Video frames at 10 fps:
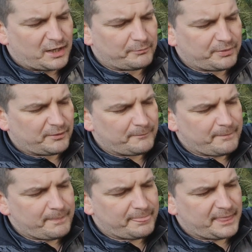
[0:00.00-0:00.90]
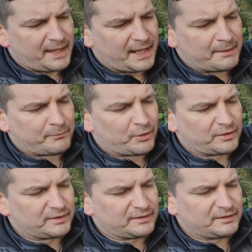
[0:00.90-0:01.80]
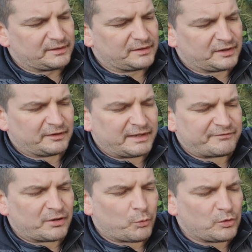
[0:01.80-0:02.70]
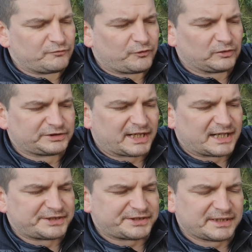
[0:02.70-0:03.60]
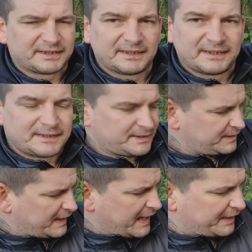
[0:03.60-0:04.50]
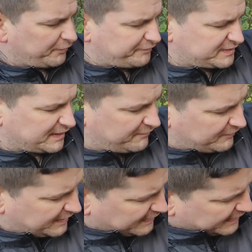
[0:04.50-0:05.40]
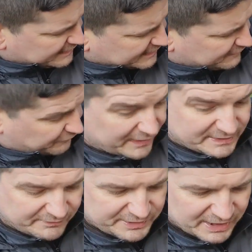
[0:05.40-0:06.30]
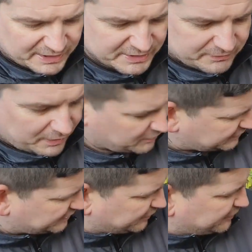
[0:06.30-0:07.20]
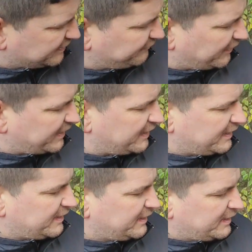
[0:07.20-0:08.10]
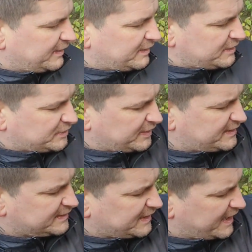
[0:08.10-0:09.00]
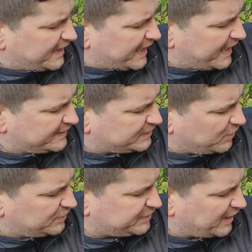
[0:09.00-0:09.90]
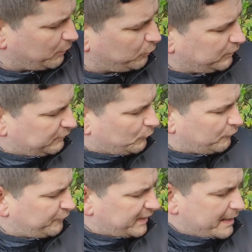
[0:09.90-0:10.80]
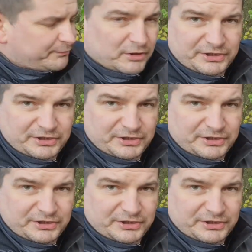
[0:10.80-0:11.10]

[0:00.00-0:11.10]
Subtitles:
output, but it'll give you one full charge, and obviously free to recharge as well because the sun does it for you. So this is the head torch. Now one thing I'm not